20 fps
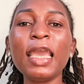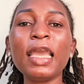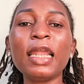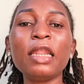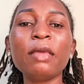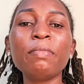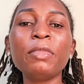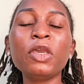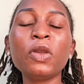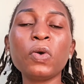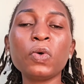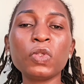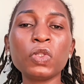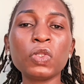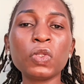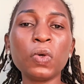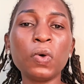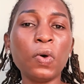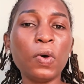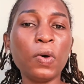And let me
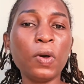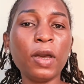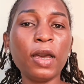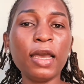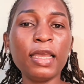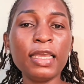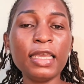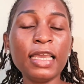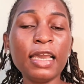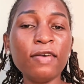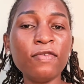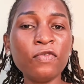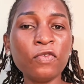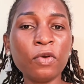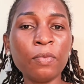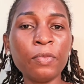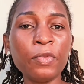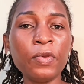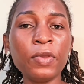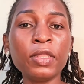also hear
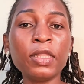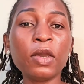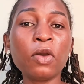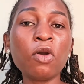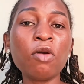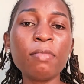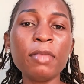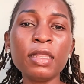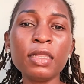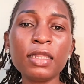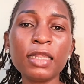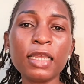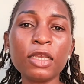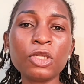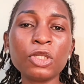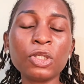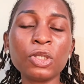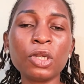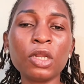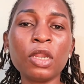from you in the comment
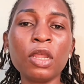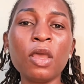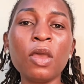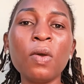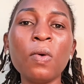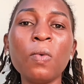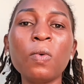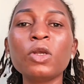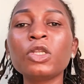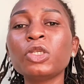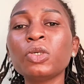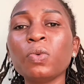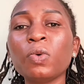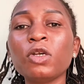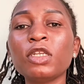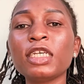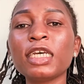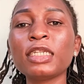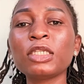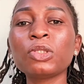section what you
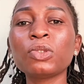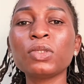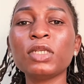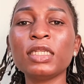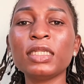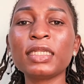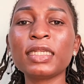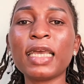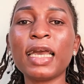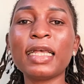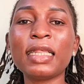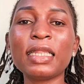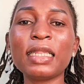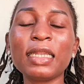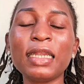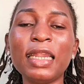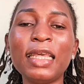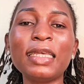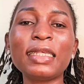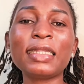want us to
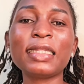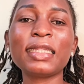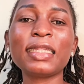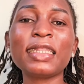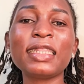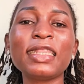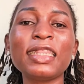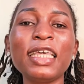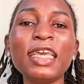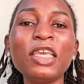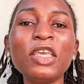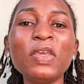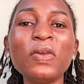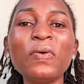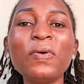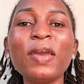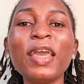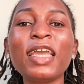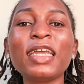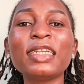discuss next. Thank
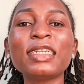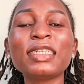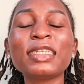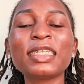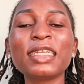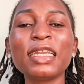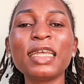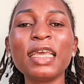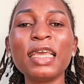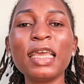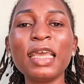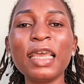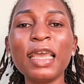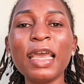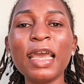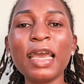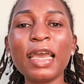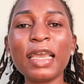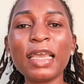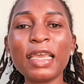you, and
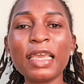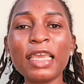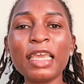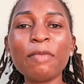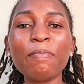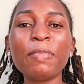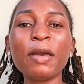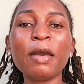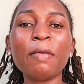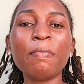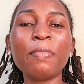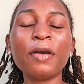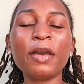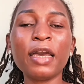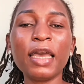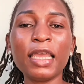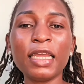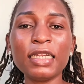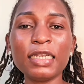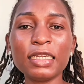keep up
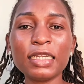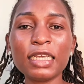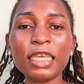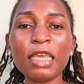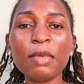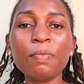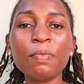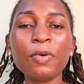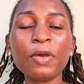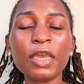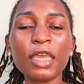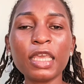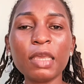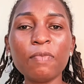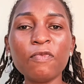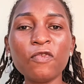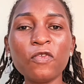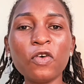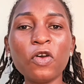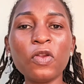and
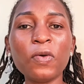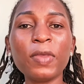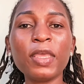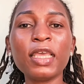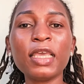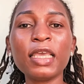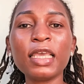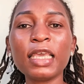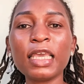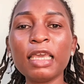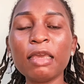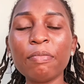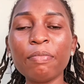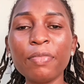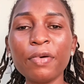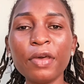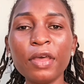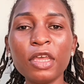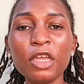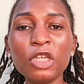keep following,
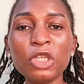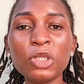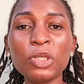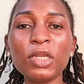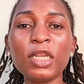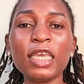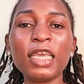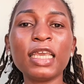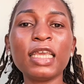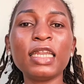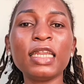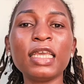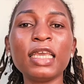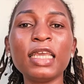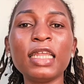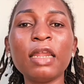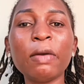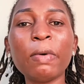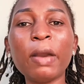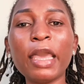keep tuning
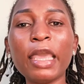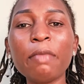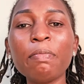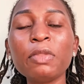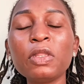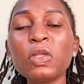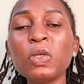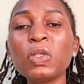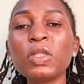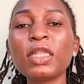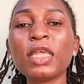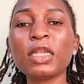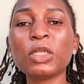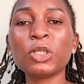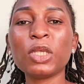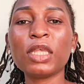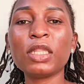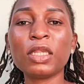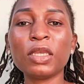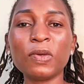in our episodes
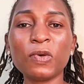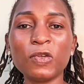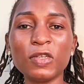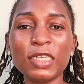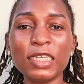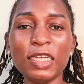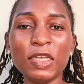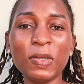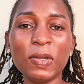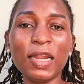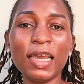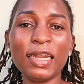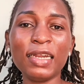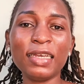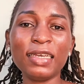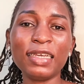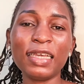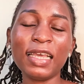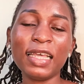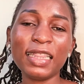as we continue
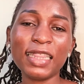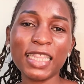learning.